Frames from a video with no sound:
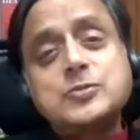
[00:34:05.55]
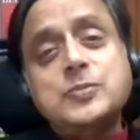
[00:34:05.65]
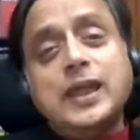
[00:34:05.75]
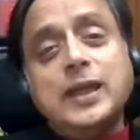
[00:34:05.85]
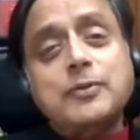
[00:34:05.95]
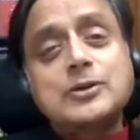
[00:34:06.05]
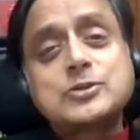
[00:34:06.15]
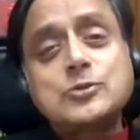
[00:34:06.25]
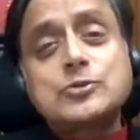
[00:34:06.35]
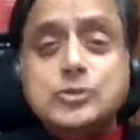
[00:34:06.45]
to be able
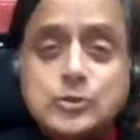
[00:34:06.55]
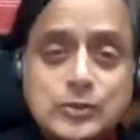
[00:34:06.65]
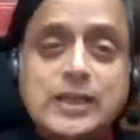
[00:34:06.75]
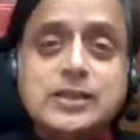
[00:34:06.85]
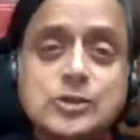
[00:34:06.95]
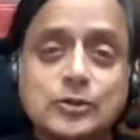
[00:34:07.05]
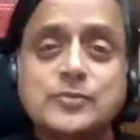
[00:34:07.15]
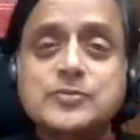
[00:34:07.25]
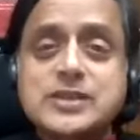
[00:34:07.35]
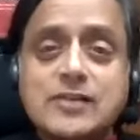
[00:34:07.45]
to truly show
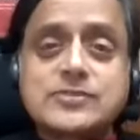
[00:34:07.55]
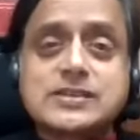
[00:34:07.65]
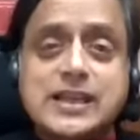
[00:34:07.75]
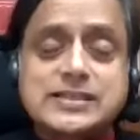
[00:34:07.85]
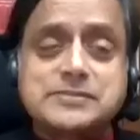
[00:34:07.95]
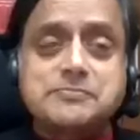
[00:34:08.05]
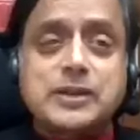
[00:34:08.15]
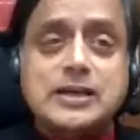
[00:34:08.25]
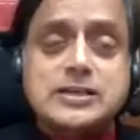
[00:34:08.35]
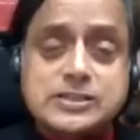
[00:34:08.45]
themselves as
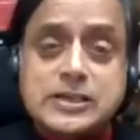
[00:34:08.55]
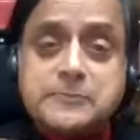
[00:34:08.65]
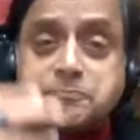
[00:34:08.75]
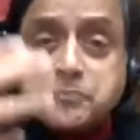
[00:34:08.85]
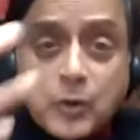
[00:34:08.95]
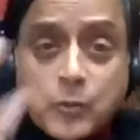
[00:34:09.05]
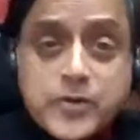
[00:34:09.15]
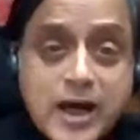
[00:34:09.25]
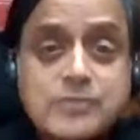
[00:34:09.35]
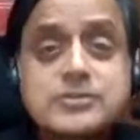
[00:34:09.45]
exemplars
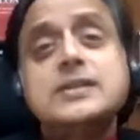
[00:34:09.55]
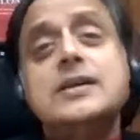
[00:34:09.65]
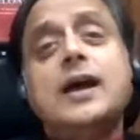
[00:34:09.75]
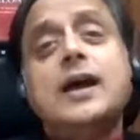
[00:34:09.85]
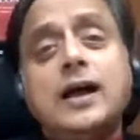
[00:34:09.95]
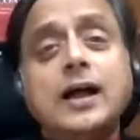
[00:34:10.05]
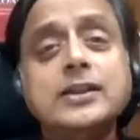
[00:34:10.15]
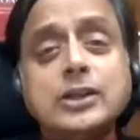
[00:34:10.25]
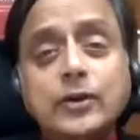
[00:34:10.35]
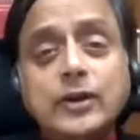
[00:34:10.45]
without
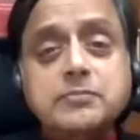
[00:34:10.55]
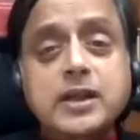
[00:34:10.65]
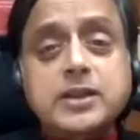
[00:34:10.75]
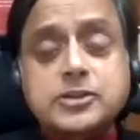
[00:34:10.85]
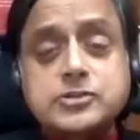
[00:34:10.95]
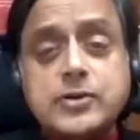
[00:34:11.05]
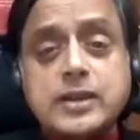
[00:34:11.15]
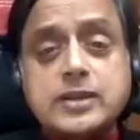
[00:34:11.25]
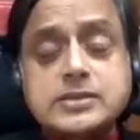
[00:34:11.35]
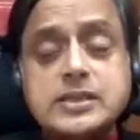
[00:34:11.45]
undergoing major
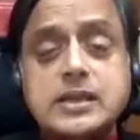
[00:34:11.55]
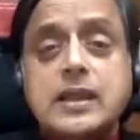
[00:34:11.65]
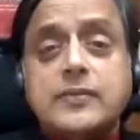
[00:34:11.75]
strains?